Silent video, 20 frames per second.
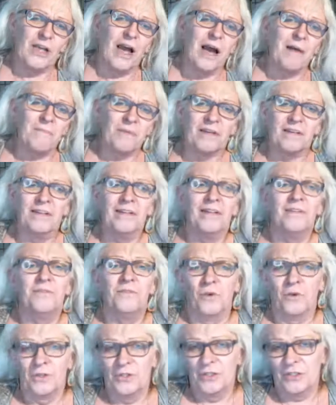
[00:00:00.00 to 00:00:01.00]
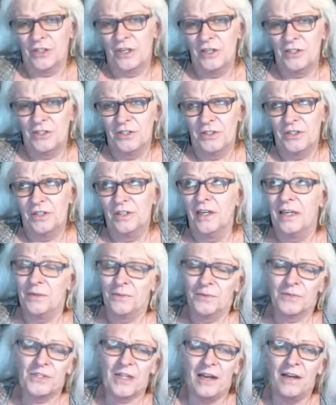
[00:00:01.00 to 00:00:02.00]
topic for discussion today
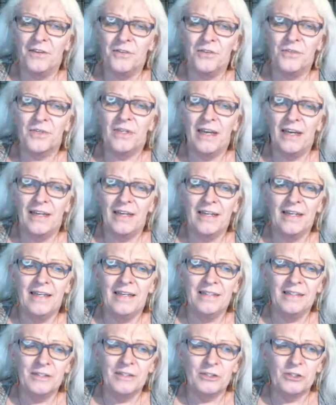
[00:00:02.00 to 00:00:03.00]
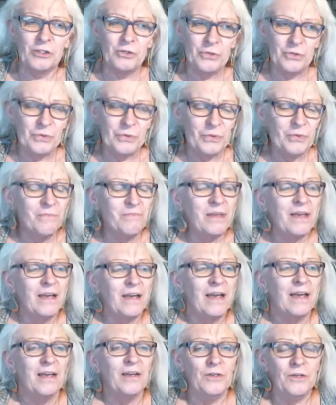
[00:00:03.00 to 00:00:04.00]
was how to get into
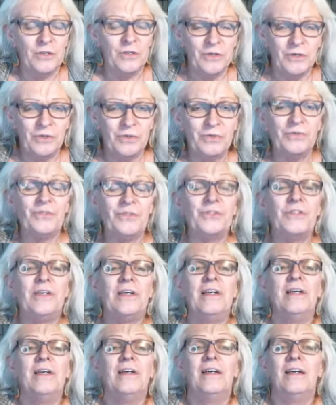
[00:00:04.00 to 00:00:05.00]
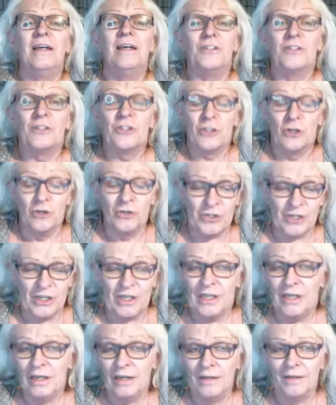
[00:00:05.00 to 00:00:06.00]
and use and search
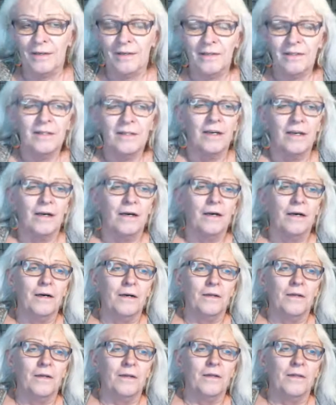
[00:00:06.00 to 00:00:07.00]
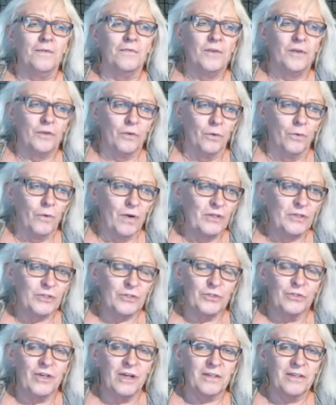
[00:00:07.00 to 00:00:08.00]
in the federal
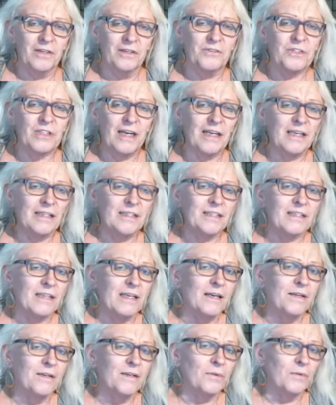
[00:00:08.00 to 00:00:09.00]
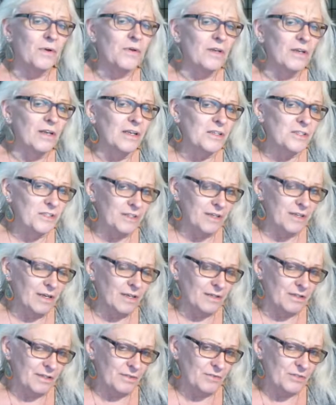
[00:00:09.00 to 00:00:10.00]
register.gov sites and the
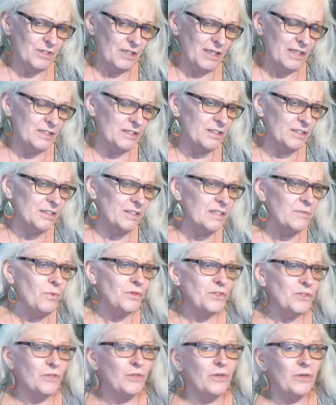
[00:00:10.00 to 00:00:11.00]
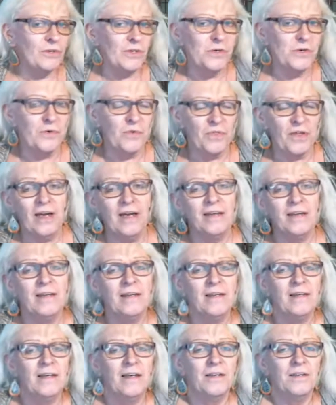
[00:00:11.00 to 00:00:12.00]
regulation.gov sites, and see what you can do with that.
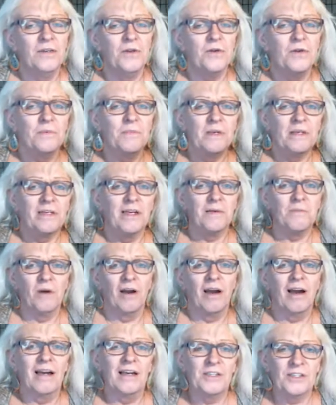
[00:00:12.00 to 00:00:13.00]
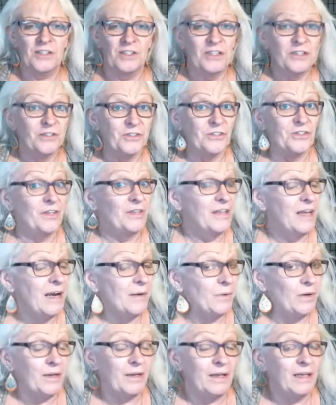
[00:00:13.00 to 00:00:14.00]
And you can become our eyes and ears in that
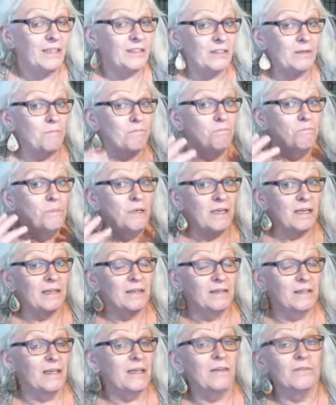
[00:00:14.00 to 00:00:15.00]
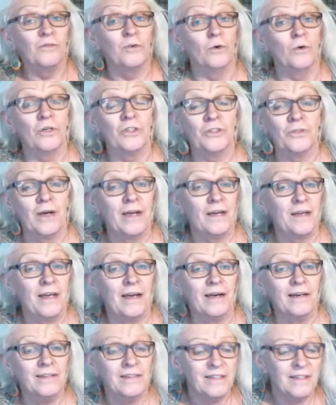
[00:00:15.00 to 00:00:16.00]
one. And that's a big thing for us right
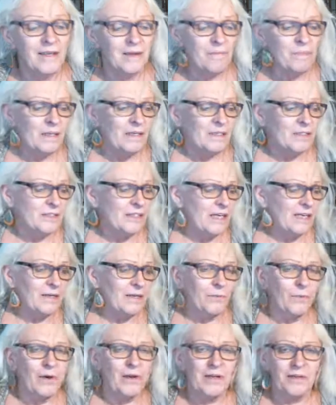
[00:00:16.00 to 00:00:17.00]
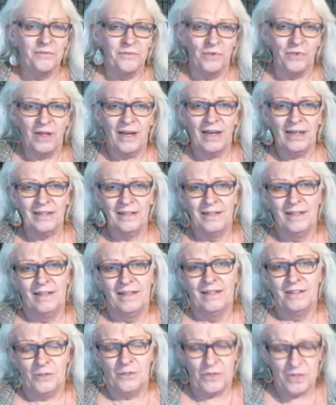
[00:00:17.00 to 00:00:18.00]
now, is getting ready for that.
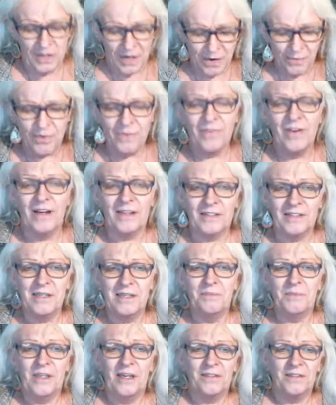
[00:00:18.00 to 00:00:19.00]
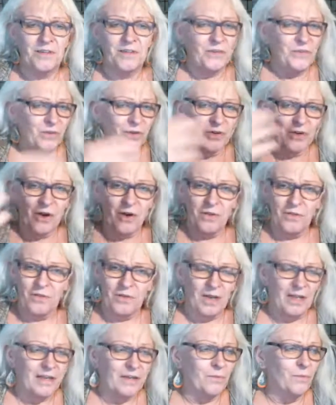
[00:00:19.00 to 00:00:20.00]
So yeah, we've got teams out there doing all the
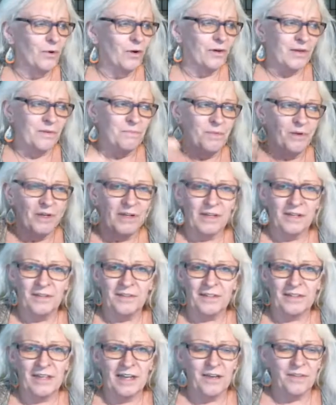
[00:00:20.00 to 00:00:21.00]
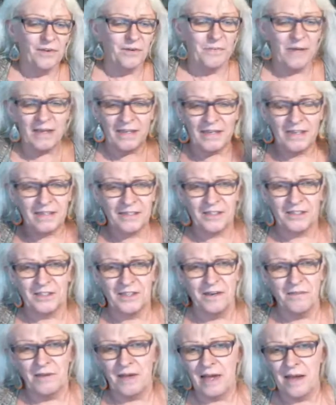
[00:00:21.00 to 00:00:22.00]
legwork of putting it together, making this
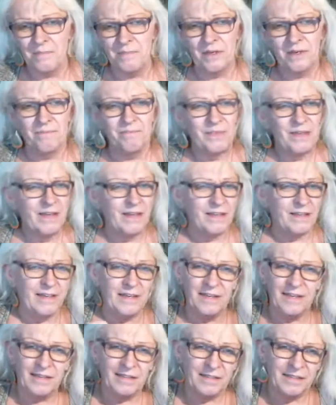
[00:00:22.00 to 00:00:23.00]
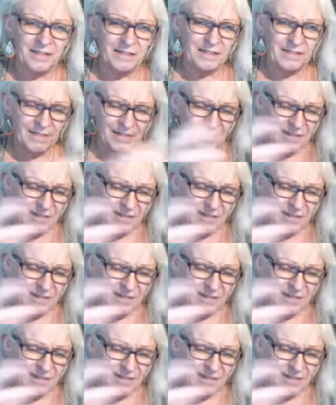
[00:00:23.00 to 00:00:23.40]
stuff happen, getting the